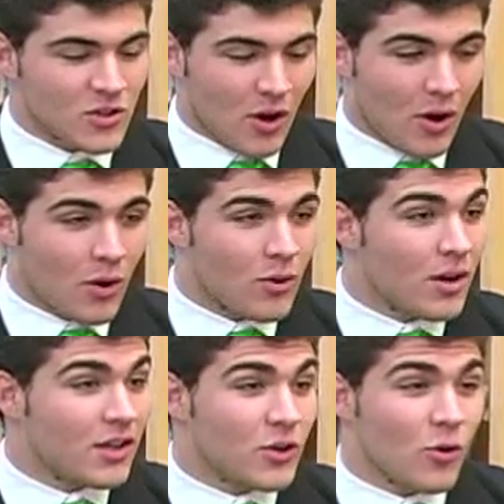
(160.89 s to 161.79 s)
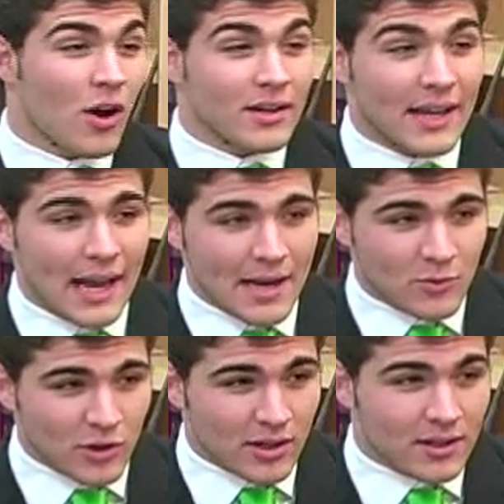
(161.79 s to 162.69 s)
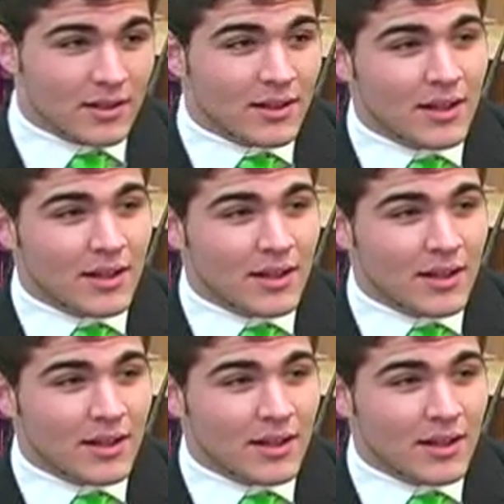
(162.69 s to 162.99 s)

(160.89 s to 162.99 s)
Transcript: so you're on camera.